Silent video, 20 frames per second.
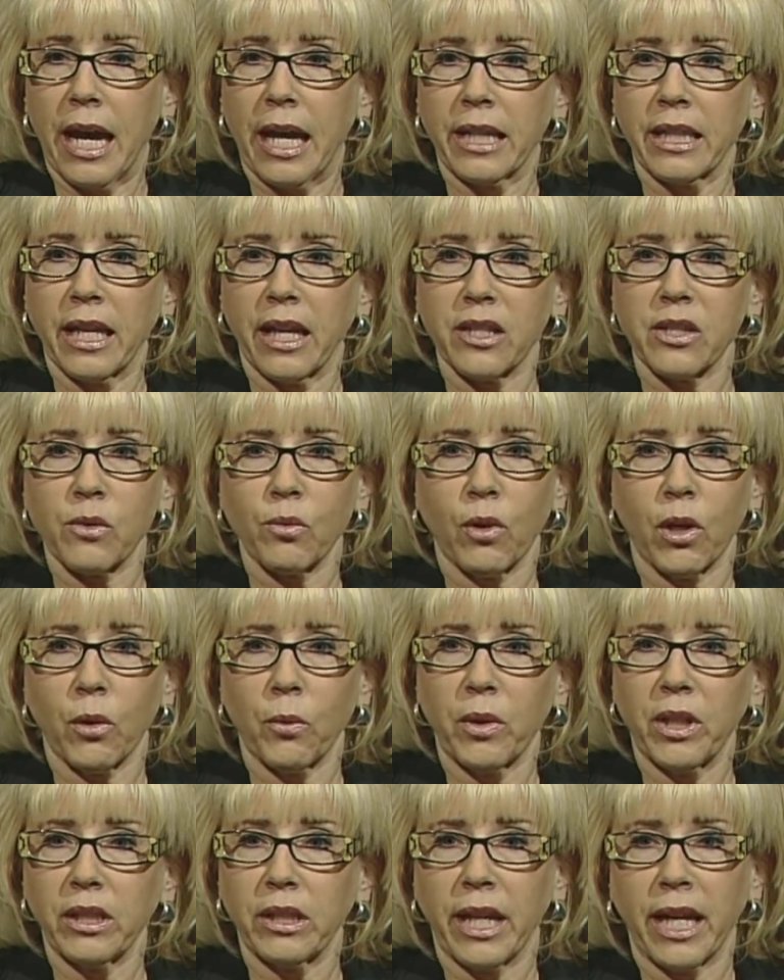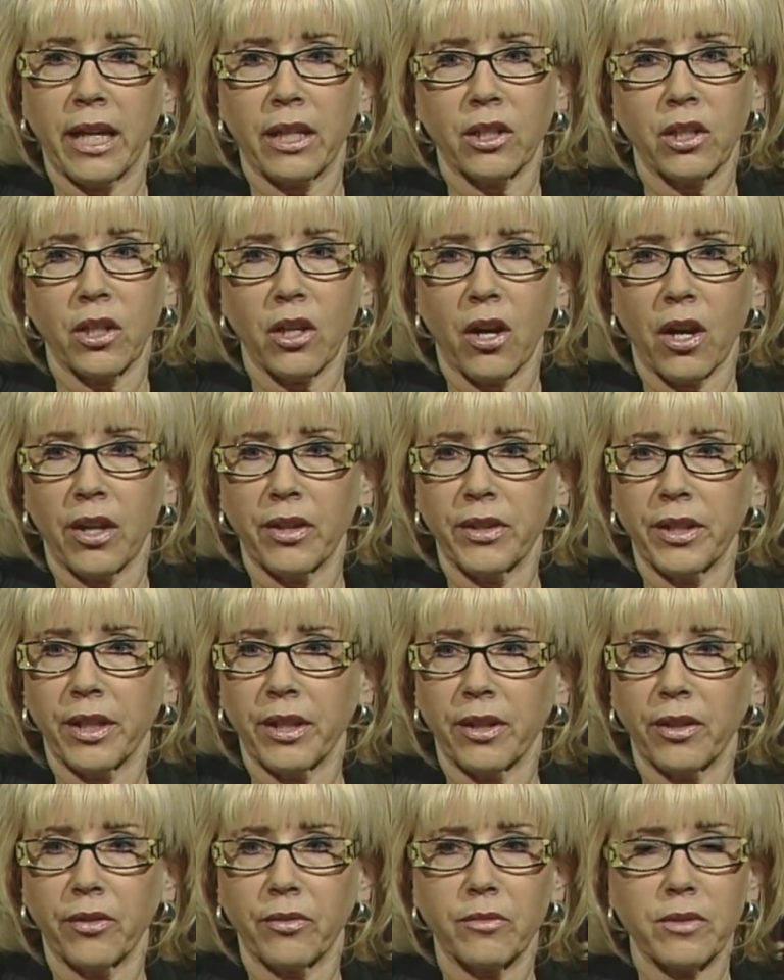And that's where we landed on
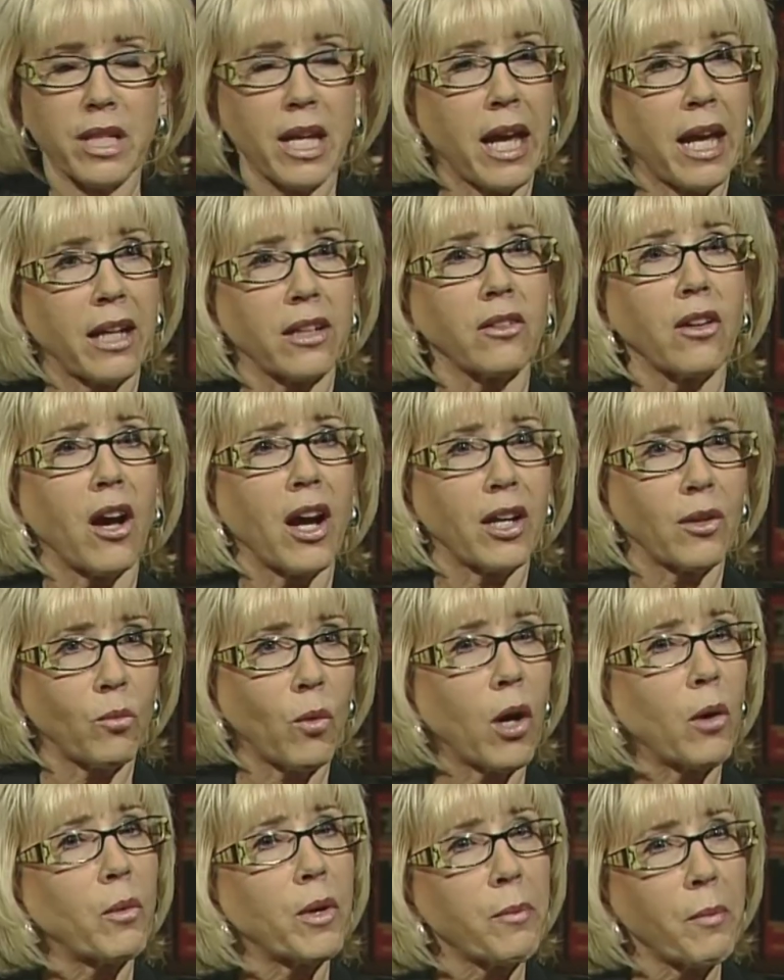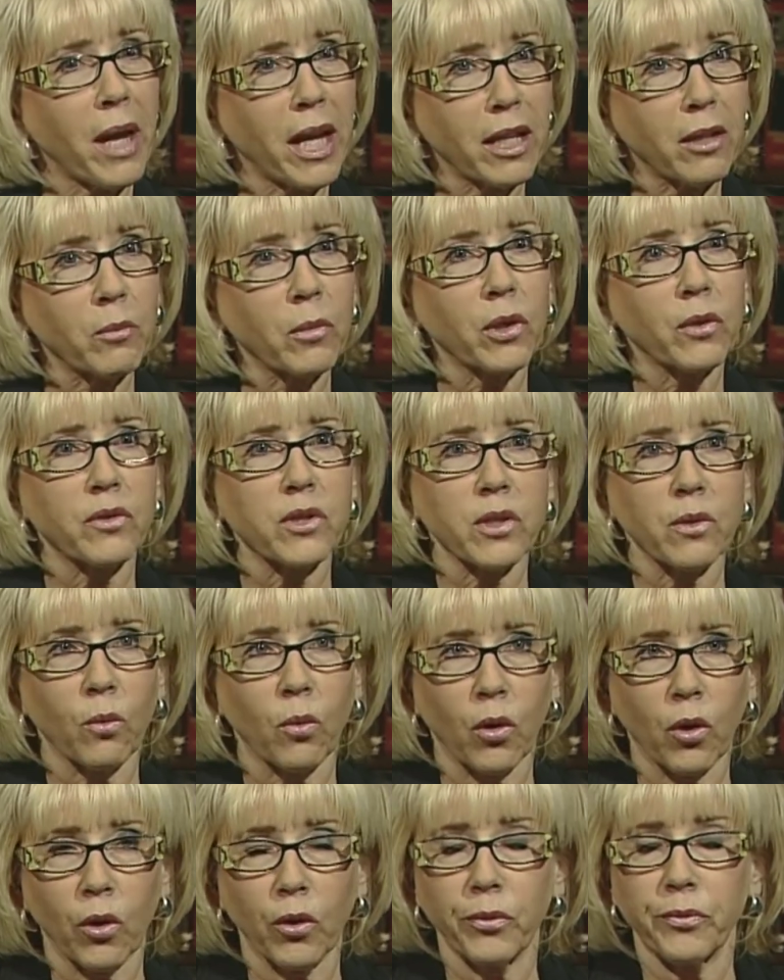the tagline, What We Make Moves the
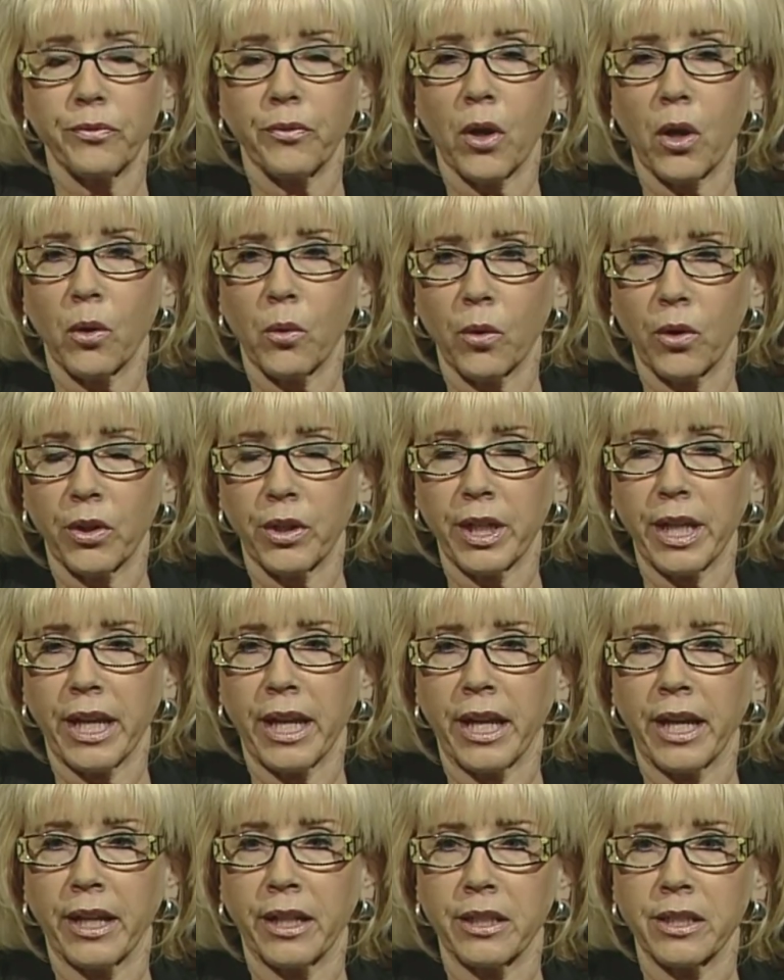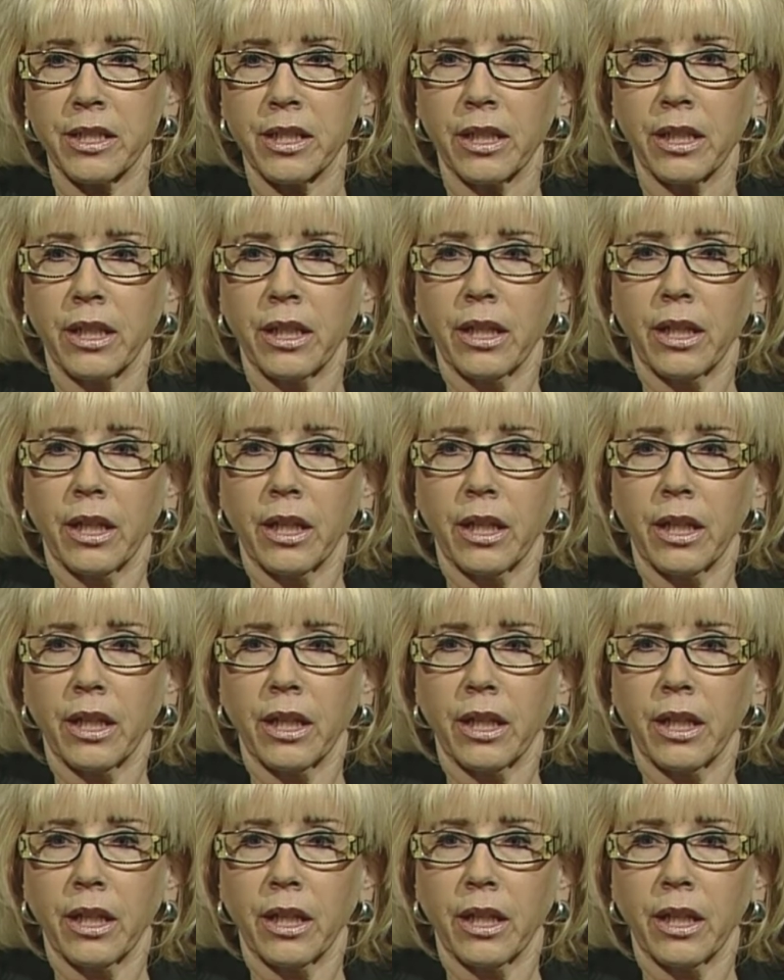World Forward, and